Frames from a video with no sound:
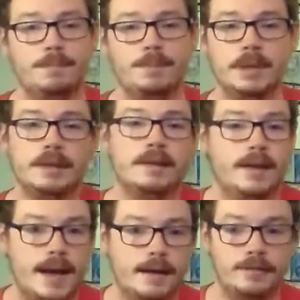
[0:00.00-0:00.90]
beating the
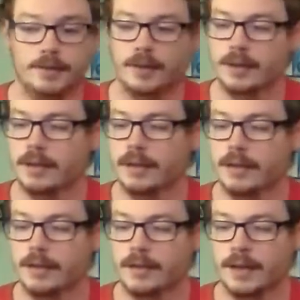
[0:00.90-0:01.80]
Cavs.
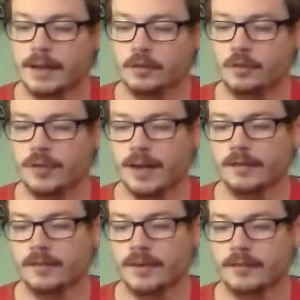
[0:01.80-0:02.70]
Then
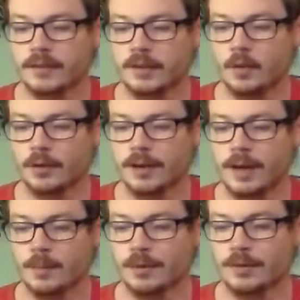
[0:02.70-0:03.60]
2017, Gordon
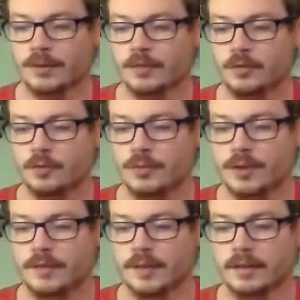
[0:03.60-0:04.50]
Hayward to
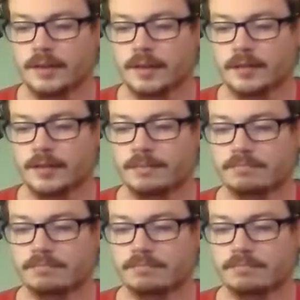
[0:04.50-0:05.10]
the Celtics.